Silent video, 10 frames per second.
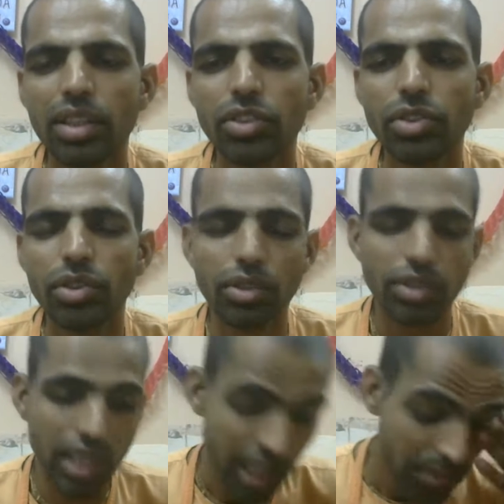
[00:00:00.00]
So
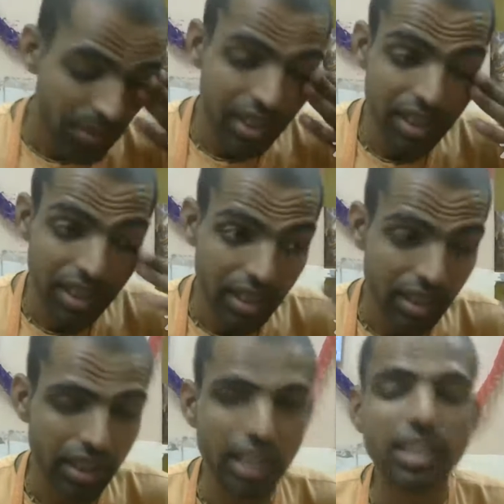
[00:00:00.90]
Chanakya
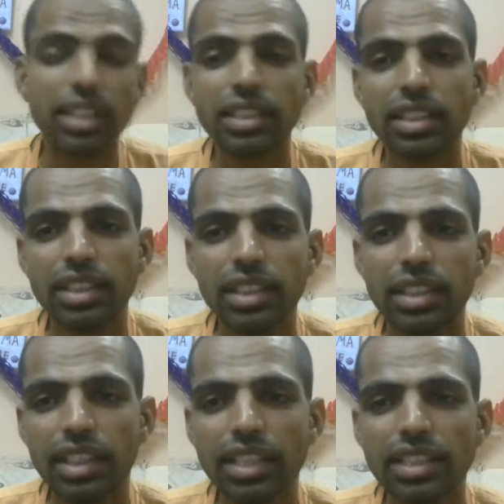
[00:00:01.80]
Pandit take this
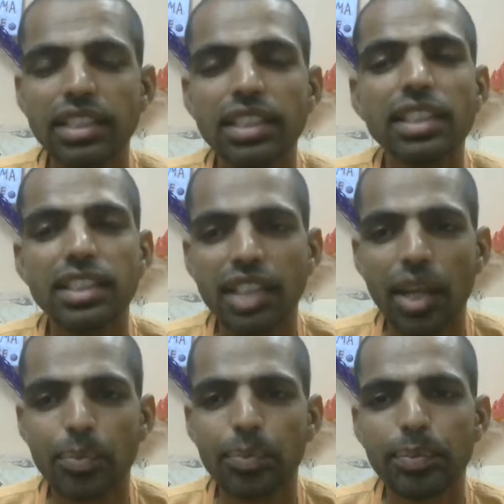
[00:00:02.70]
necessary
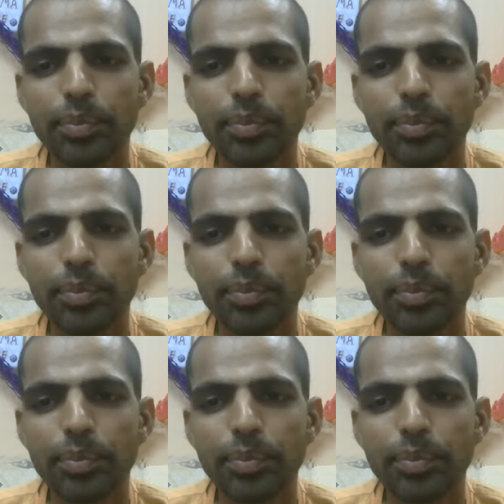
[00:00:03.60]
step,